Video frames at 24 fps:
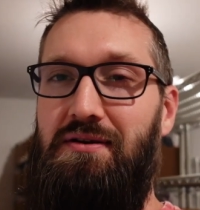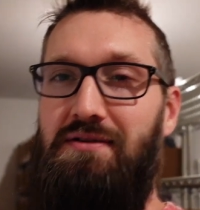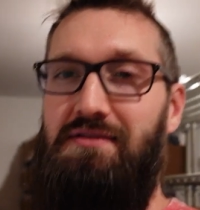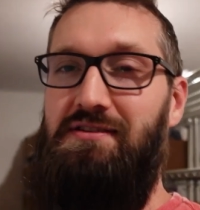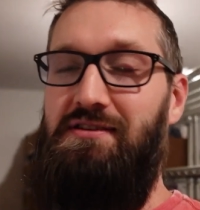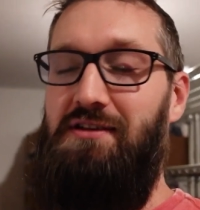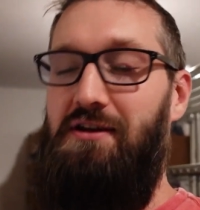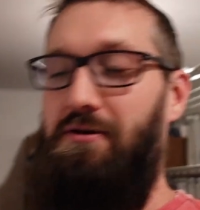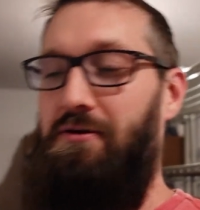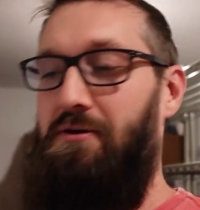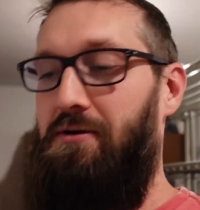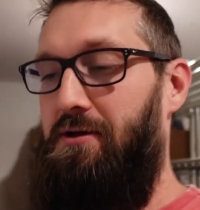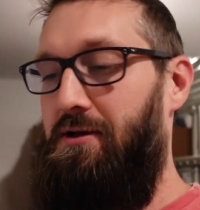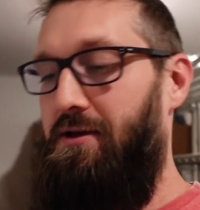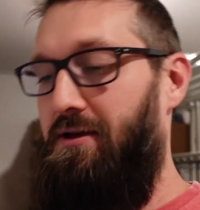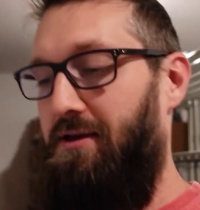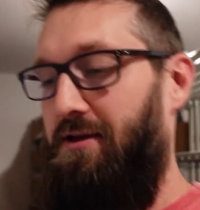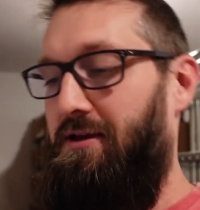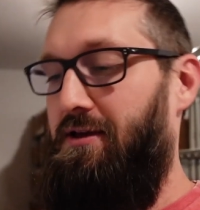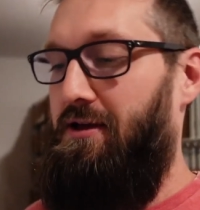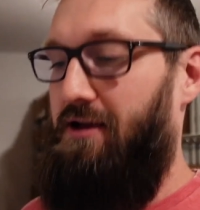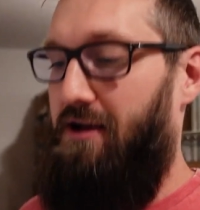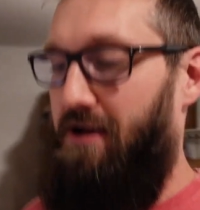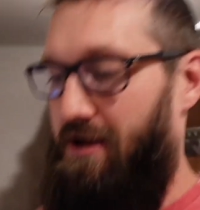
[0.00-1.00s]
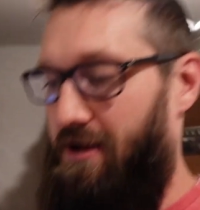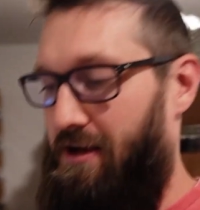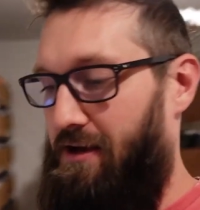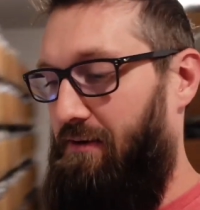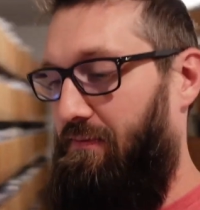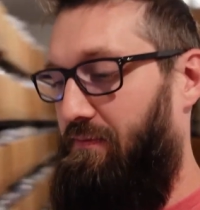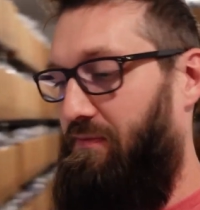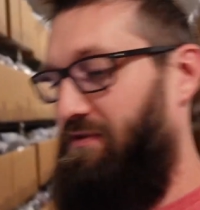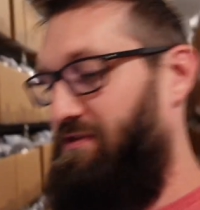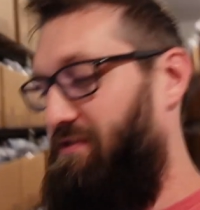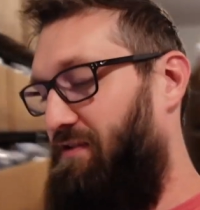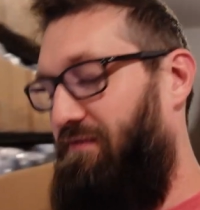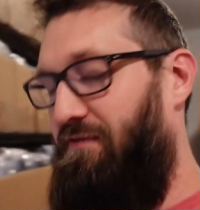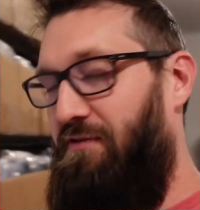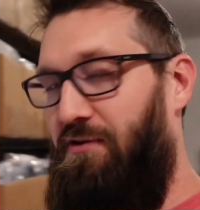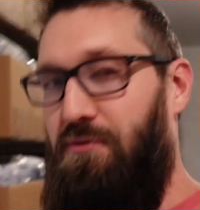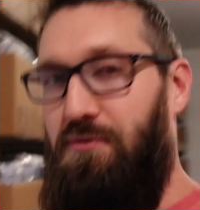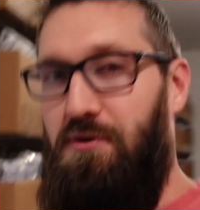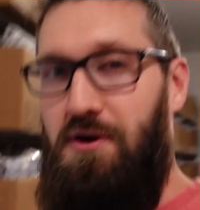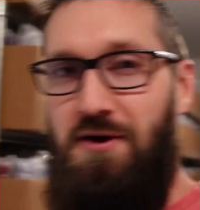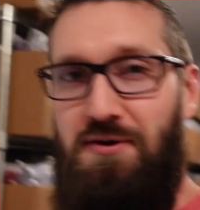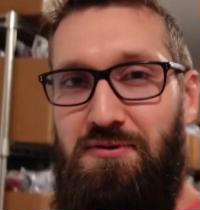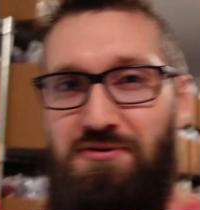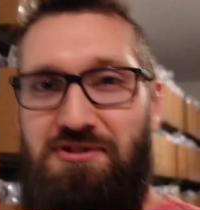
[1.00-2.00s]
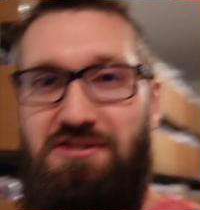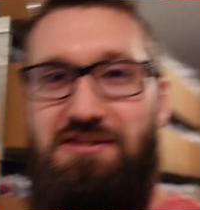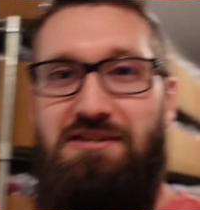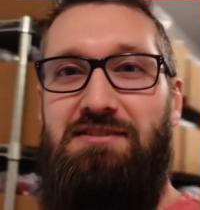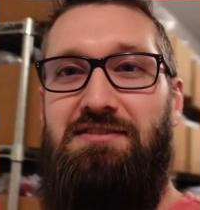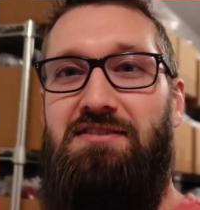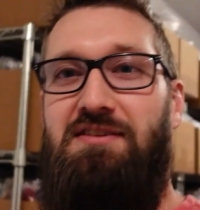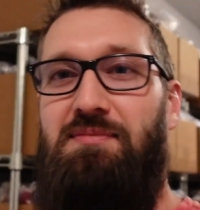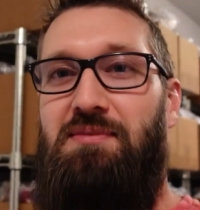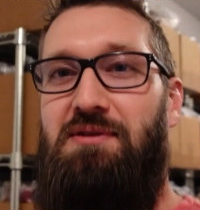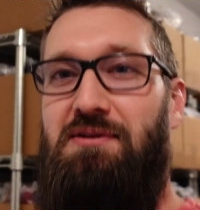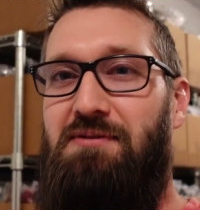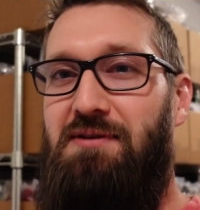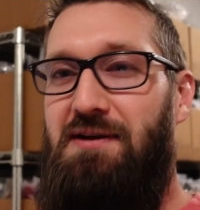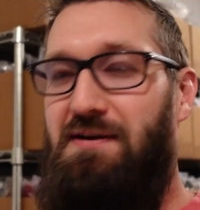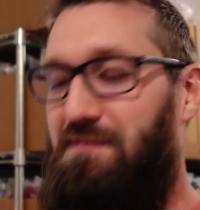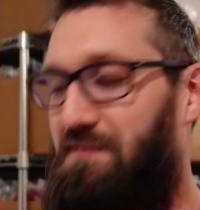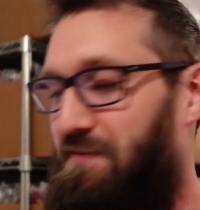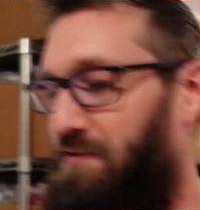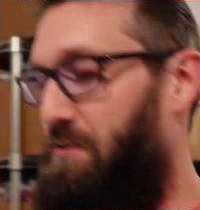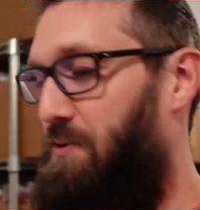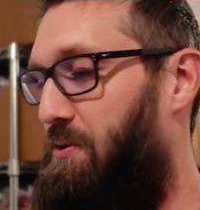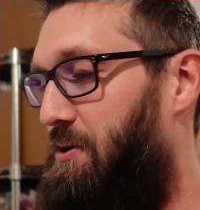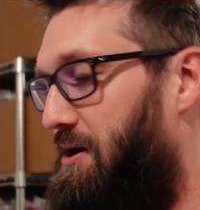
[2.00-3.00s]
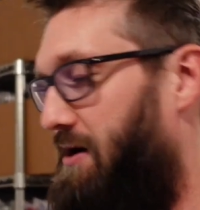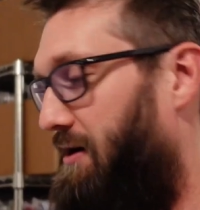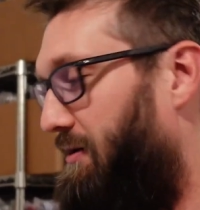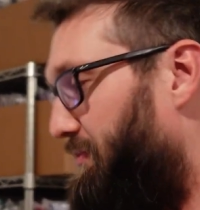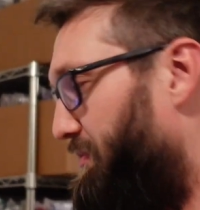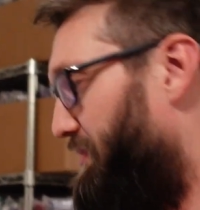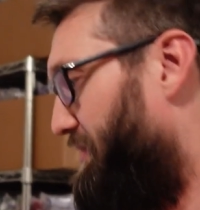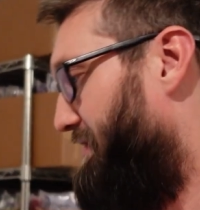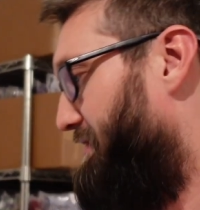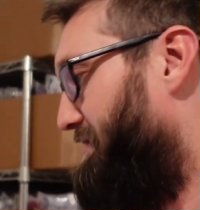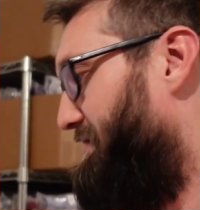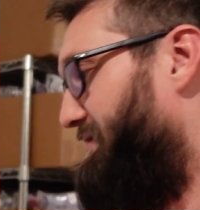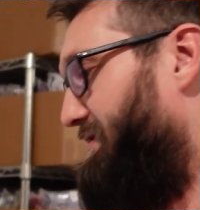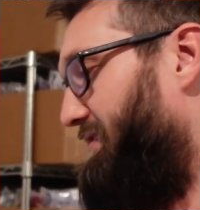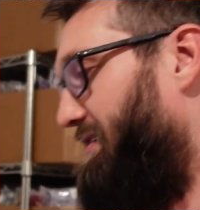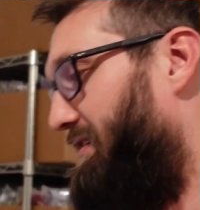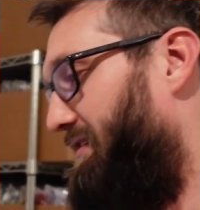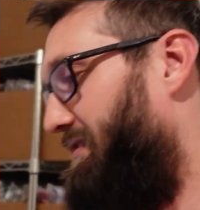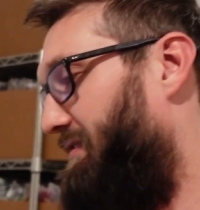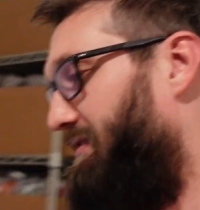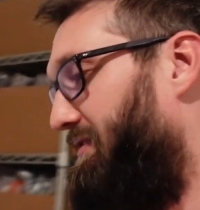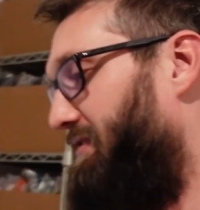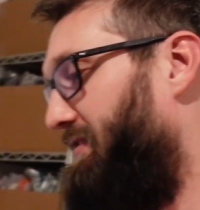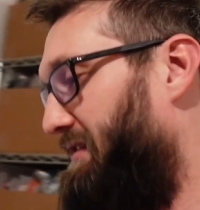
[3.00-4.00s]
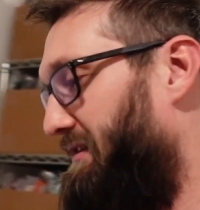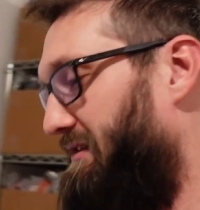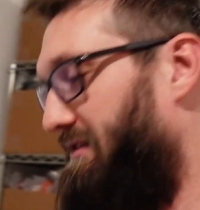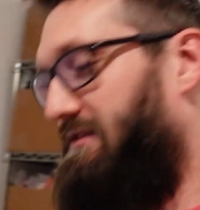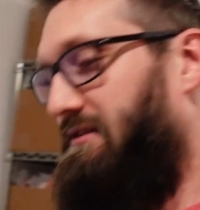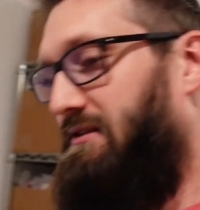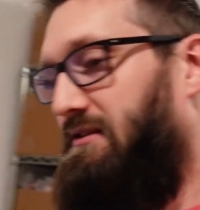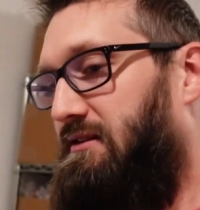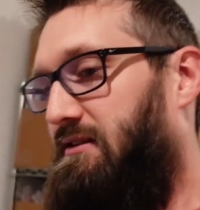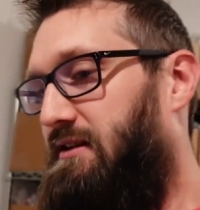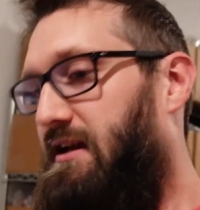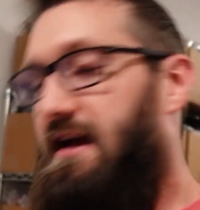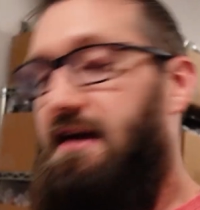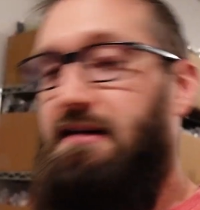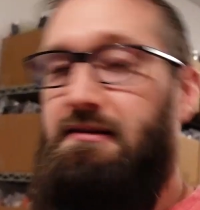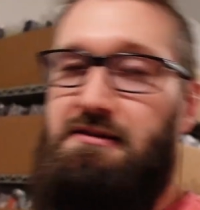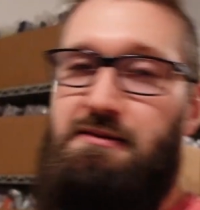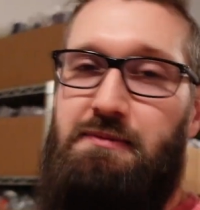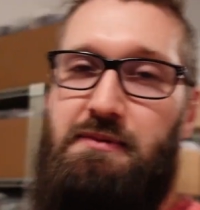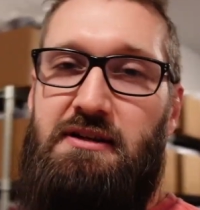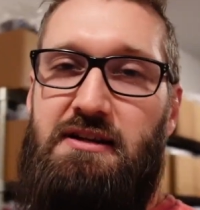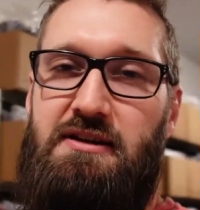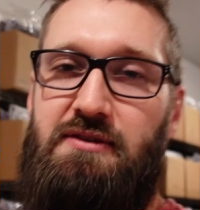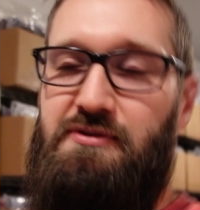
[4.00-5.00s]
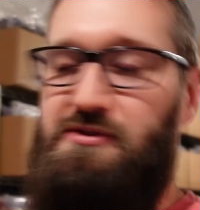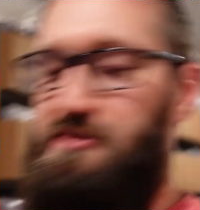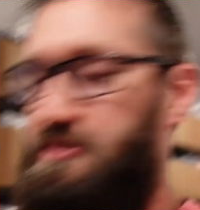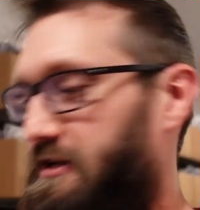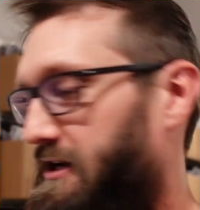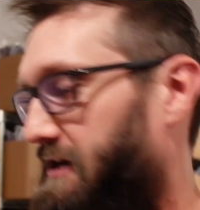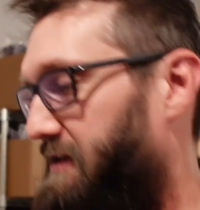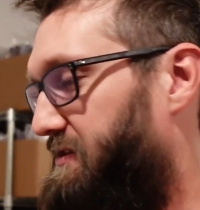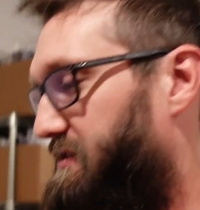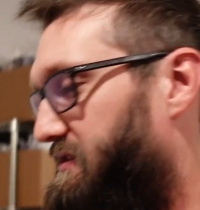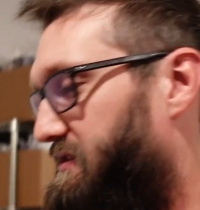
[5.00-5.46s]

So there's a few OGs that have been around for a while, but yeah, let me know what you guys